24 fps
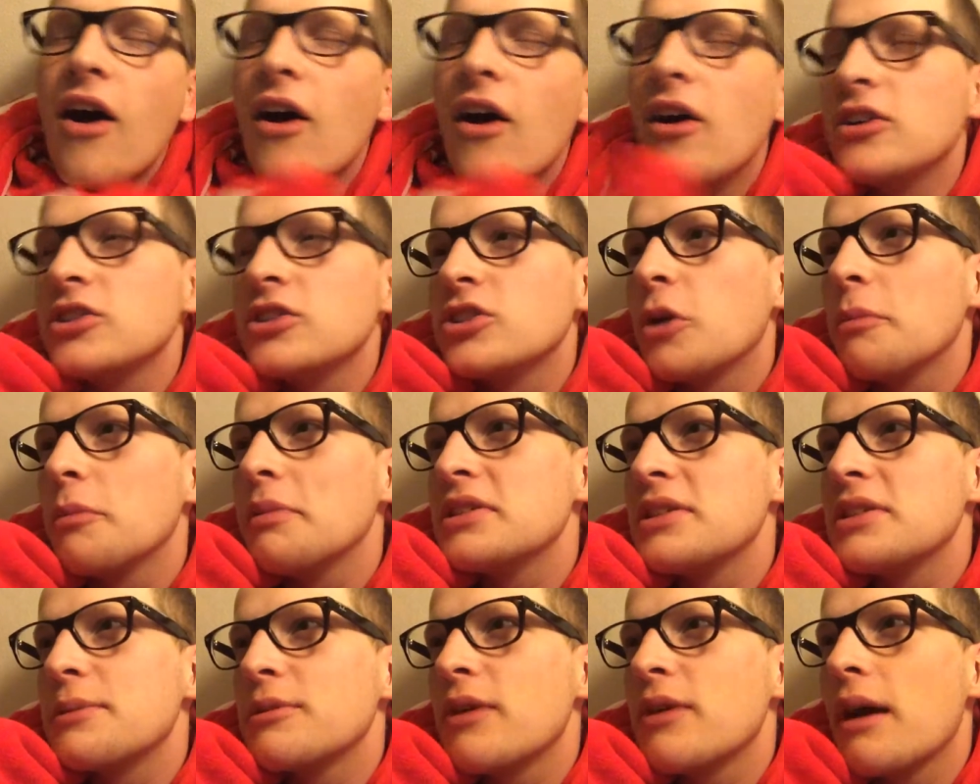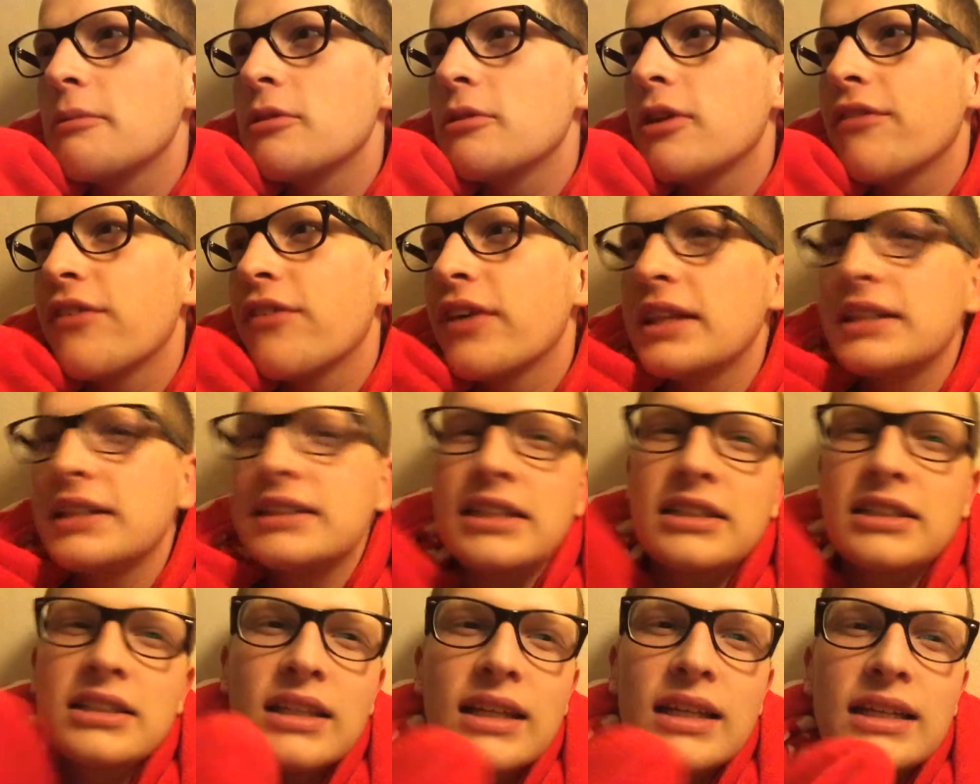Also, if you subscribe to our family
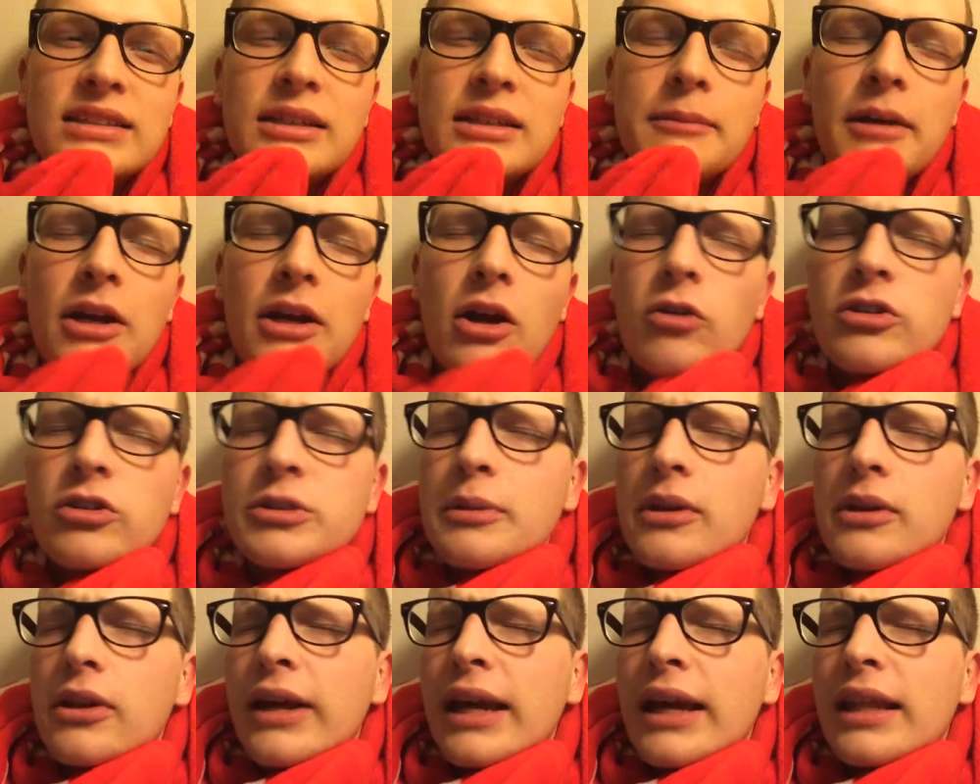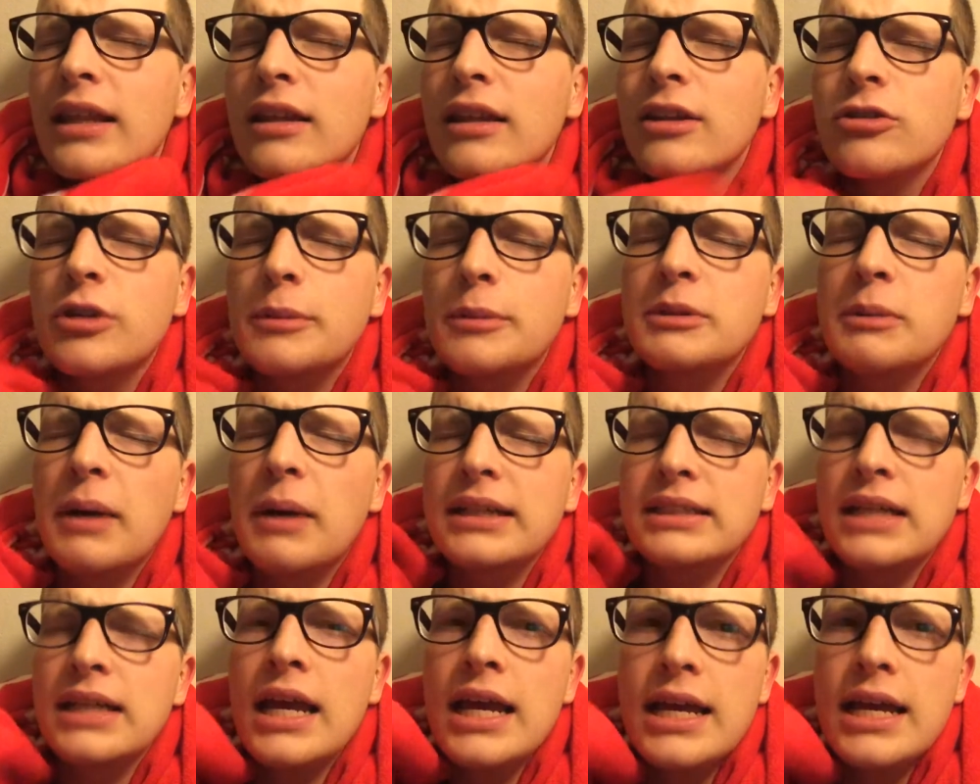channels, the link to them can always be located in the description
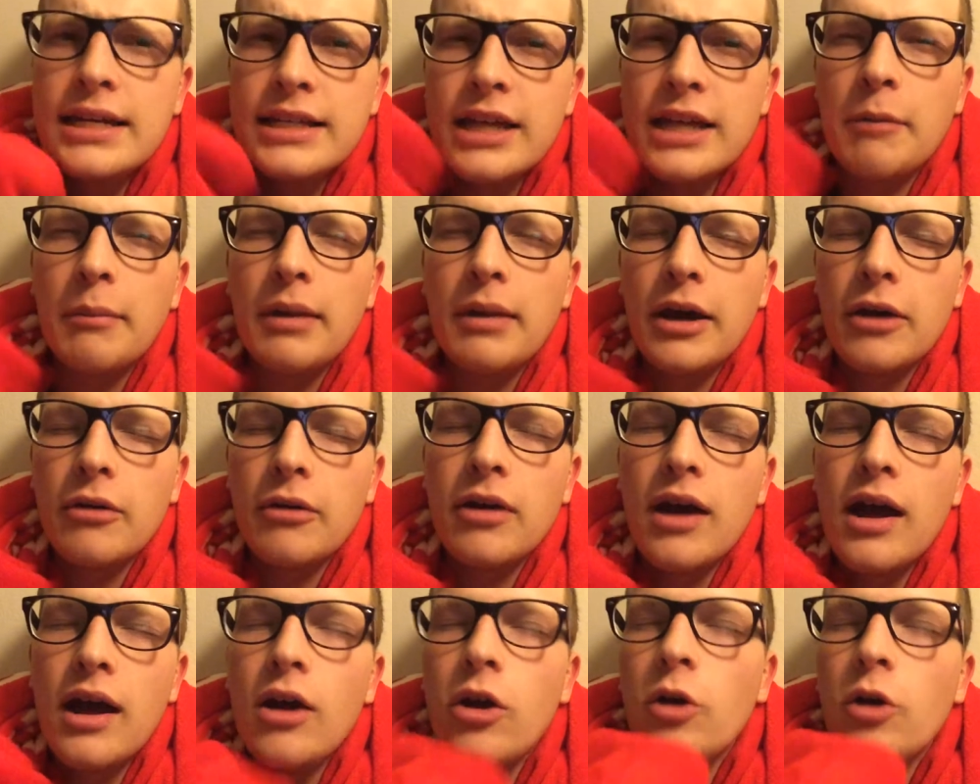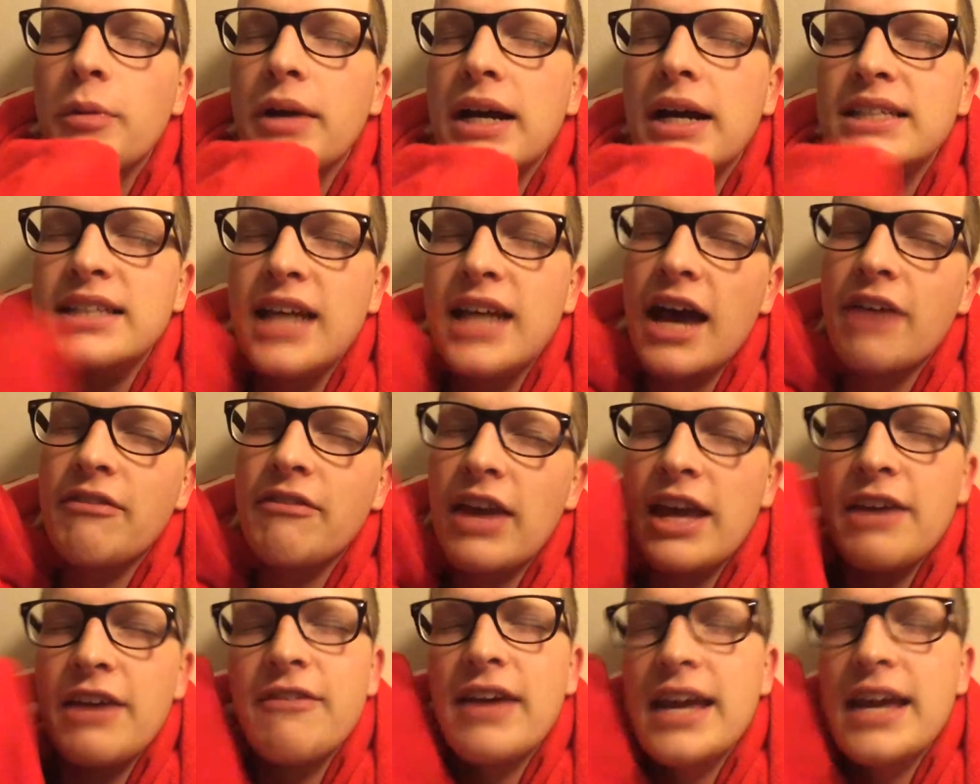box down below. You guys have
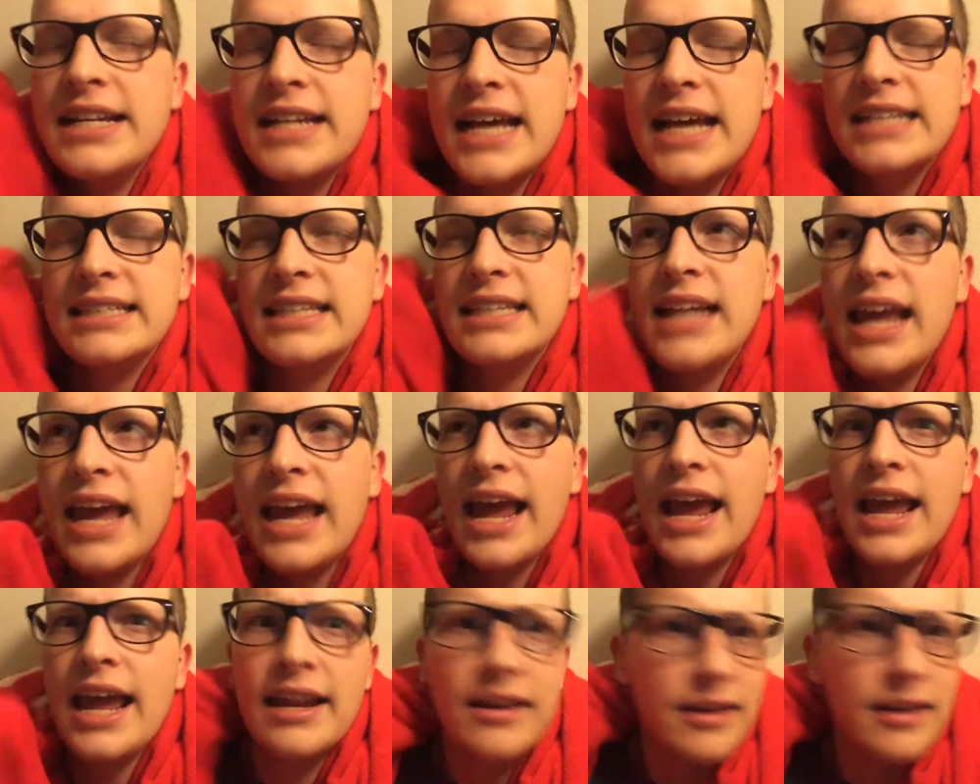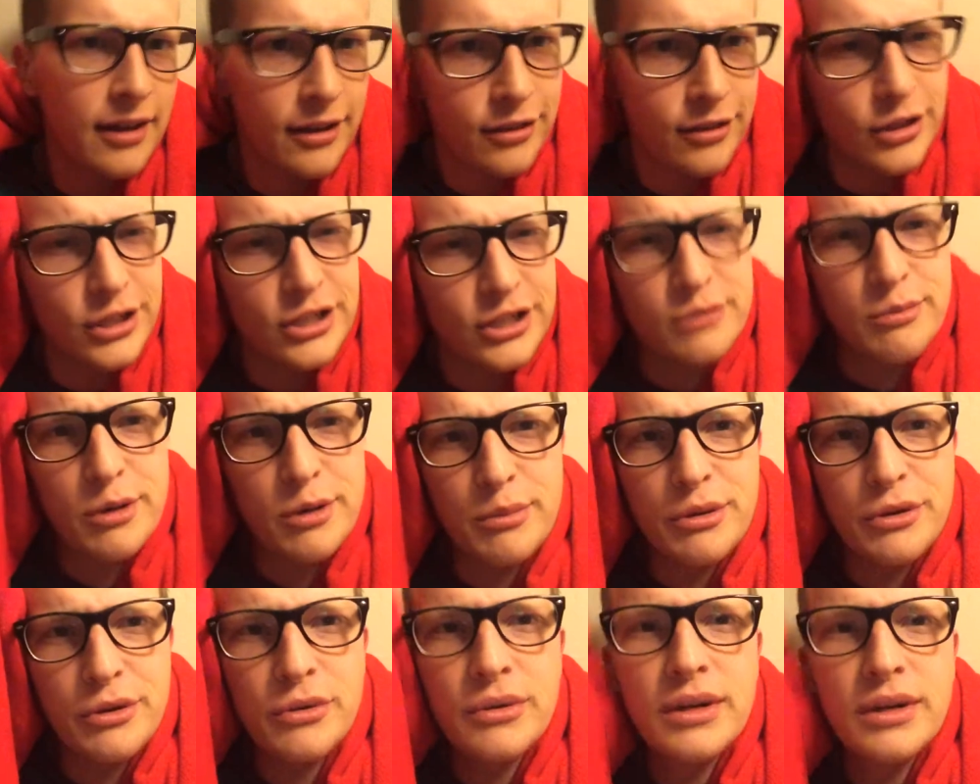a fantastic day, and this is Boo
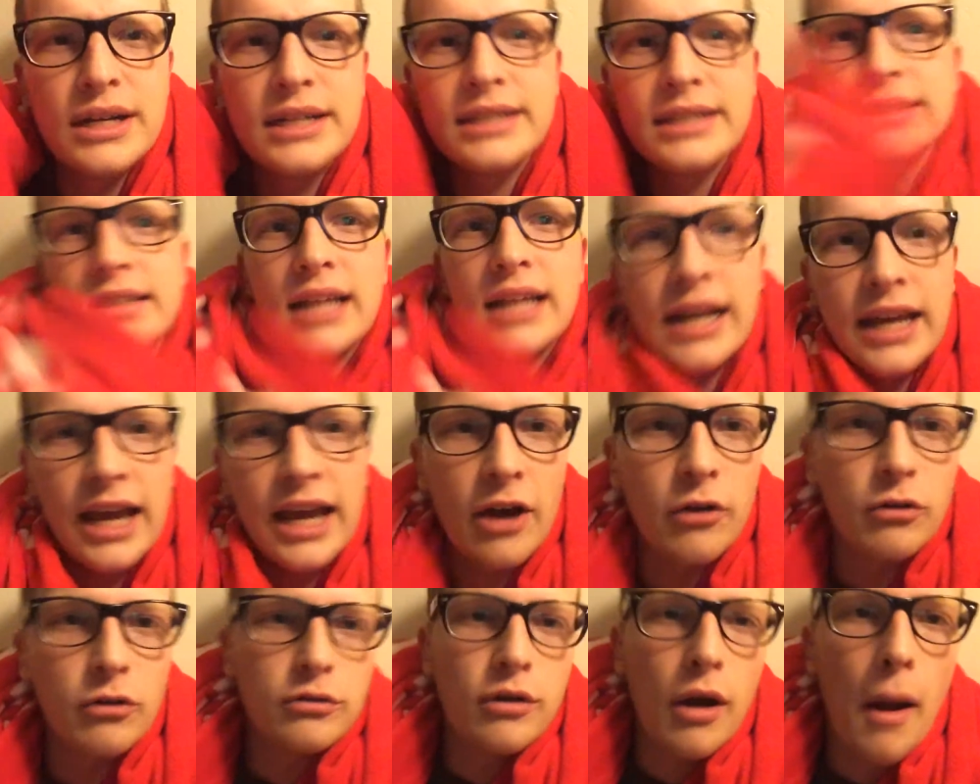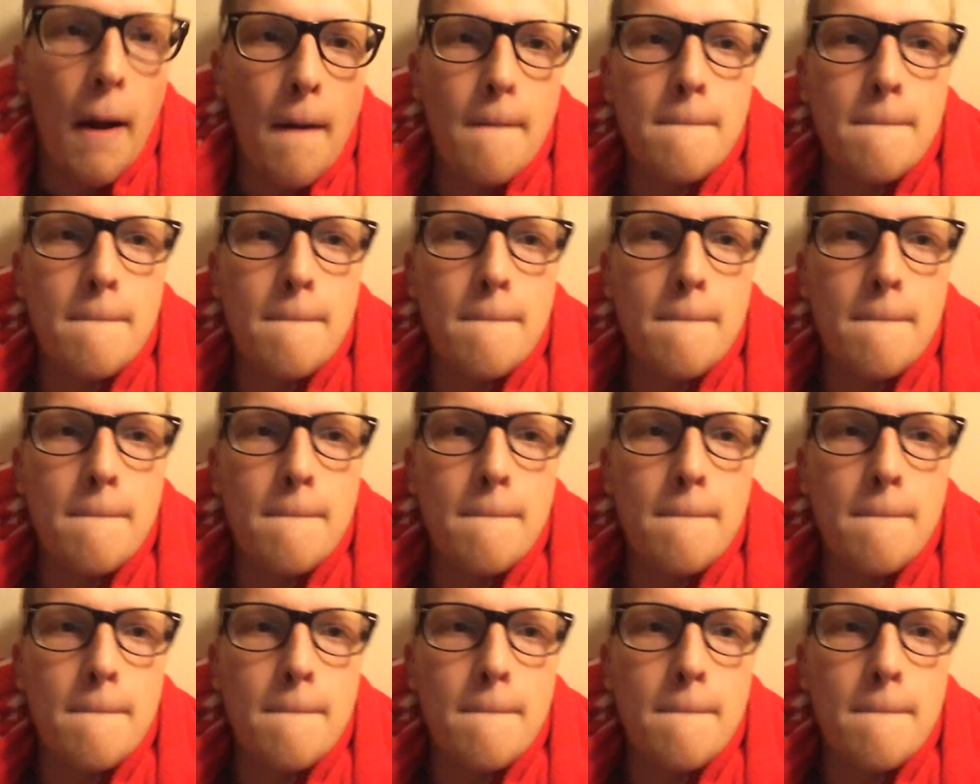Boo, signing out.